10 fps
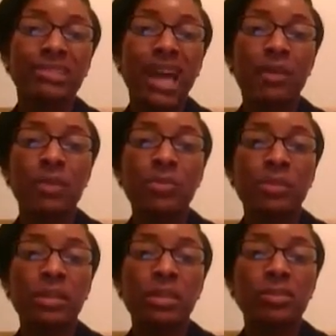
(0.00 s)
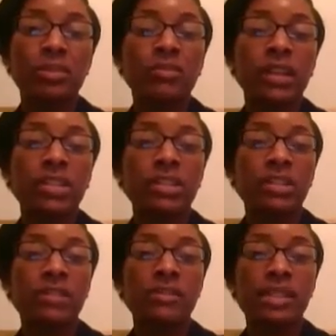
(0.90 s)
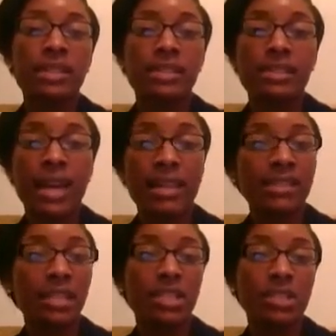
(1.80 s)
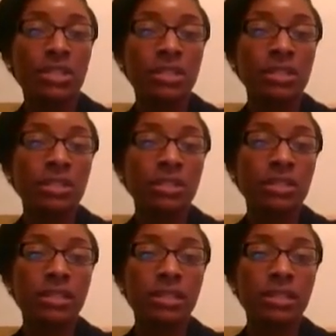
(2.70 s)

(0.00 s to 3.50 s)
that would be prevention of sensitization